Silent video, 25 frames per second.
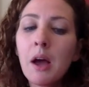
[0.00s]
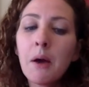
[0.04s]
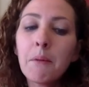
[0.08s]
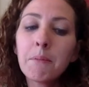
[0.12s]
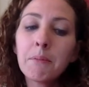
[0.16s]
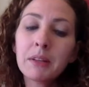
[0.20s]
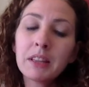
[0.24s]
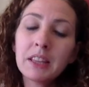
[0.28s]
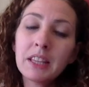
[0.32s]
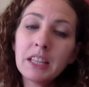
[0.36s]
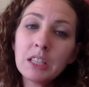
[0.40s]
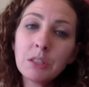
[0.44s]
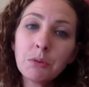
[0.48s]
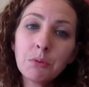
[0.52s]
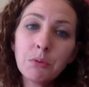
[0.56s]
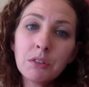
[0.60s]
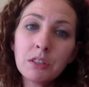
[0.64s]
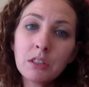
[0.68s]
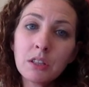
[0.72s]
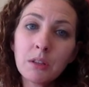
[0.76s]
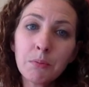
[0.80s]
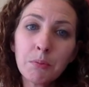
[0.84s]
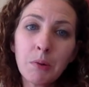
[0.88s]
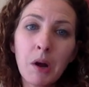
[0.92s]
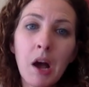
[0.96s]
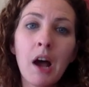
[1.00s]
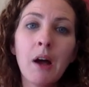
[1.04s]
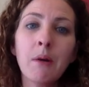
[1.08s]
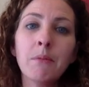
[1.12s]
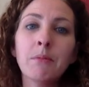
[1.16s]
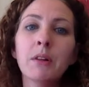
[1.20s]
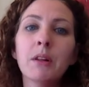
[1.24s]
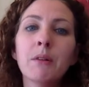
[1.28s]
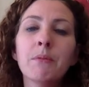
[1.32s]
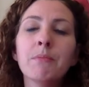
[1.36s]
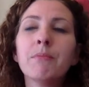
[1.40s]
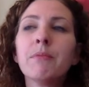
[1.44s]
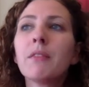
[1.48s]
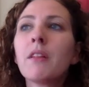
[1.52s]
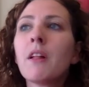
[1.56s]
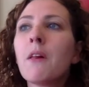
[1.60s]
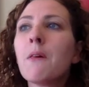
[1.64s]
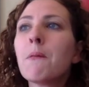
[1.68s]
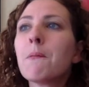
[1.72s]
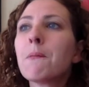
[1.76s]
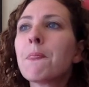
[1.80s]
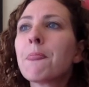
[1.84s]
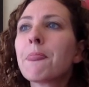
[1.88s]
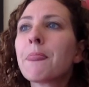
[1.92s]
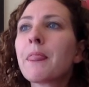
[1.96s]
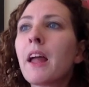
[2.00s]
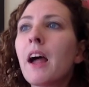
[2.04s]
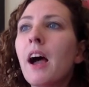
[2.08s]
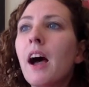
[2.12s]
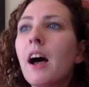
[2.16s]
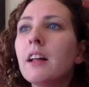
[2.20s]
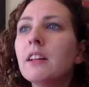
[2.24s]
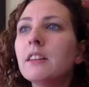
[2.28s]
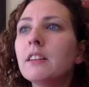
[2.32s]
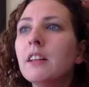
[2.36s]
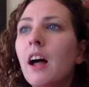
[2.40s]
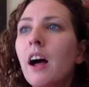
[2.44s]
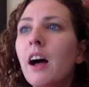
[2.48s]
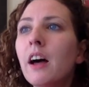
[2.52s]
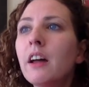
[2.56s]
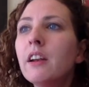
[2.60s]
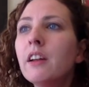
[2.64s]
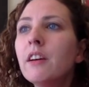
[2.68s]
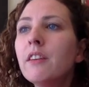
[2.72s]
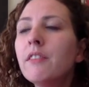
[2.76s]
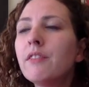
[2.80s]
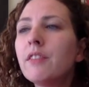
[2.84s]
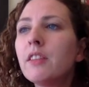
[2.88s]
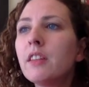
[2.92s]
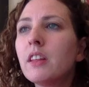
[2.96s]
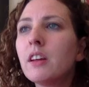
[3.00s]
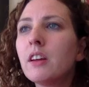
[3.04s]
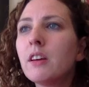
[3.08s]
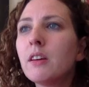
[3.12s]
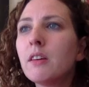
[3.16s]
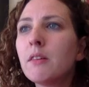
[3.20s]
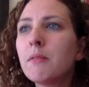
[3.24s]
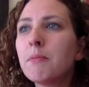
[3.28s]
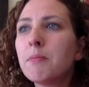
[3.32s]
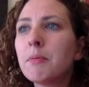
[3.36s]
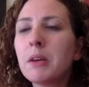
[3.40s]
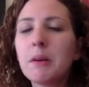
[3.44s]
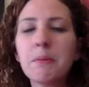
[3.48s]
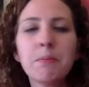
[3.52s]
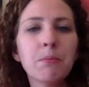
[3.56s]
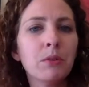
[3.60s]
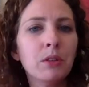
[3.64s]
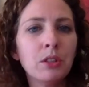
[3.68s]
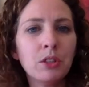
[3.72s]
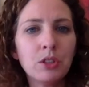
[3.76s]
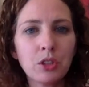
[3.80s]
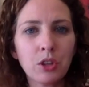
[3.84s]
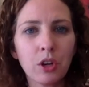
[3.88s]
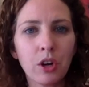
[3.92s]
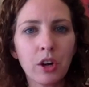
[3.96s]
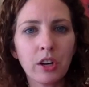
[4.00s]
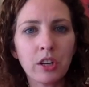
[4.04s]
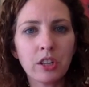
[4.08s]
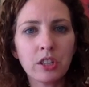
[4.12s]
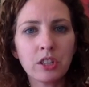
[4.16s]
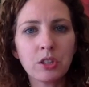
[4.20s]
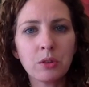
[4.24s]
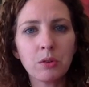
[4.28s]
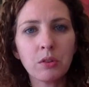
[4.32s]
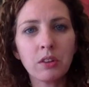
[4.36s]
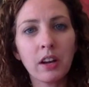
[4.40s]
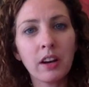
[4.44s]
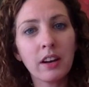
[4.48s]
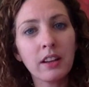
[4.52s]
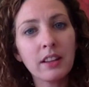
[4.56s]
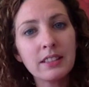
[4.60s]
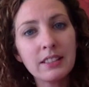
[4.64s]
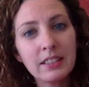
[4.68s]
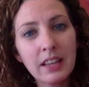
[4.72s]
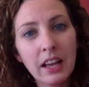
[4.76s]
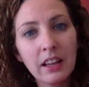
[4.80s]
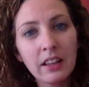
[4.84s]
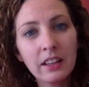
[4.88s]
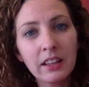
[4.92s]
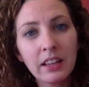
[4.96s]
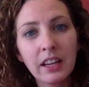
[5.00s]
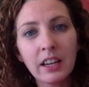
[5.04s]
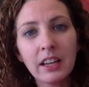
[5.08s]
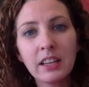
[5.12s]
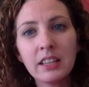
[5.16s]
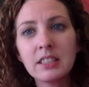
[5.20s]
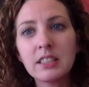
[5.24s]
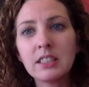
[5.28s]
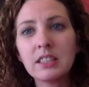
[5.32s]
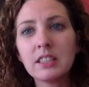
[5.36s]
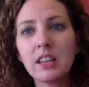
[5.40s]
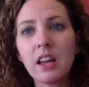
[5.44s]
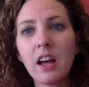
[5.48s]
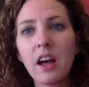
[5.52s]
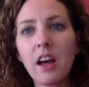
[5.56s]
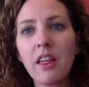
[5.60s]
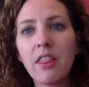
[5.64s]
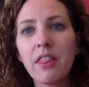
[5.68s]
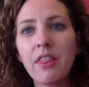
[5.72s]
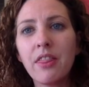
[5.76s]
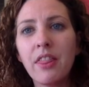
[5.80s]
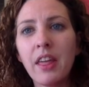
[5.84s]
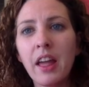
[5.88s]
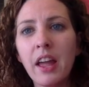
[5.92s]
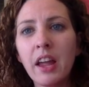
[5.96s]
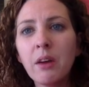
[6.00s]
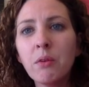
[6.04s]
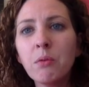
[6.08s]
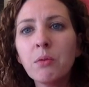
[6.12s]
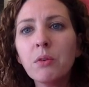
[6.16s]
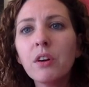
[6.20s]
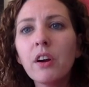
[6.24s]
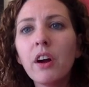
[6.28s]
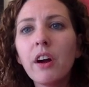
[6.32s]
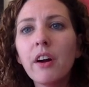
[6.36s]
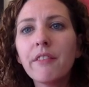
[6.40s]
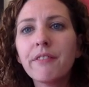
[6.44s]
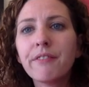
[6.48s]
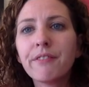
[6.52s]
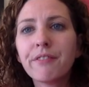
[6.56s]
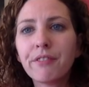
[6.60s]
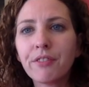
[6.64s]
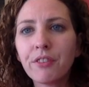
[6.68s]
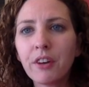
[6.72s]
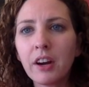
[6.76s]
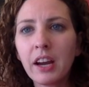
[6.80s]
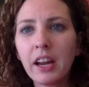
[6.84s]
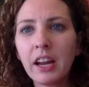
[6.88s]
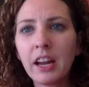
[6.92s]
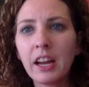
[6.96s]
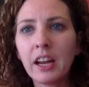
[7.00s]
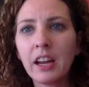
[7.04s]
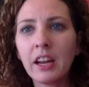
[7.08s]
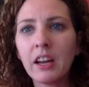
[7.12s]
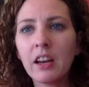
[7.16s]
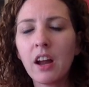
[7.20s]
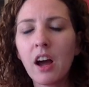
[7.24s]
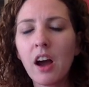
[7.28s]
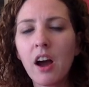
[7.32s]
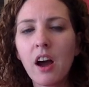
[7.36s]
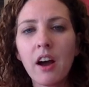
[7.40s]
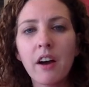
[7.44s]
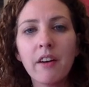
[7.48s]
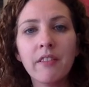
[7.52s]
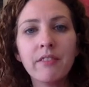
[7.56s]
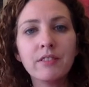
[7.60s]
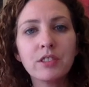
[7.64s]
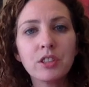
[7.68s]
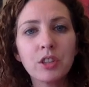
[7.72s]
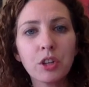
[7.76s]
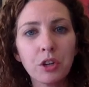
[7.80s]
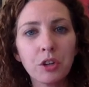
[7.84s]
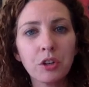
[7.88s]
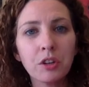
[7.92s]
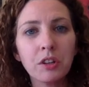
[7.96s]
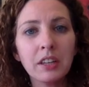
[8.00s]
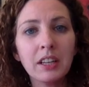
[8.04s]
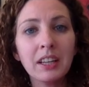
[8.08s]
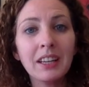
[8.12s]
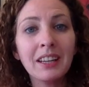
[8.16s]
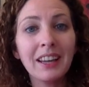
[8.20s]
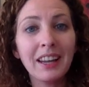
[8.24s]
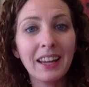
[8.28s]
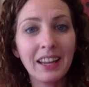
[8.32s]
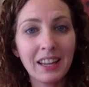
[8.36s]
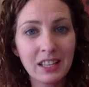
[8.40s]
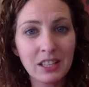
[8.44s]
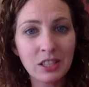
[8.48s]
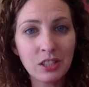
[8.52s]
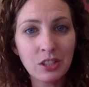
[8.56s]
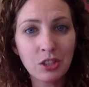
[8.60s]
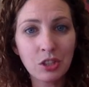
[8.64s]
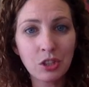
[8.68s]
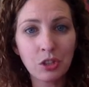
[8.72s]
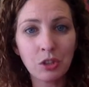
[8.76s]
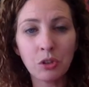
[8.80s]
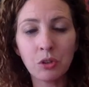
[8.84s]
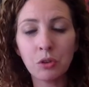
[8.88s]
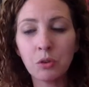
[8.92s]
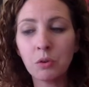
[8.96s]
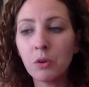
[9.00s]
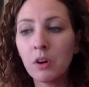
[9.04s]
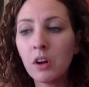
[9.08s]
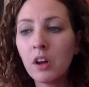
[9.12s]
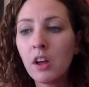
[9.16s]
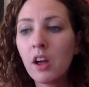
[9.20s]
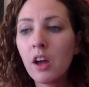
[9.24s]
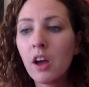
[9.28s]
But this was the problem. A lot of the people in charge, so a lot of the delegates, they were afraid of turning into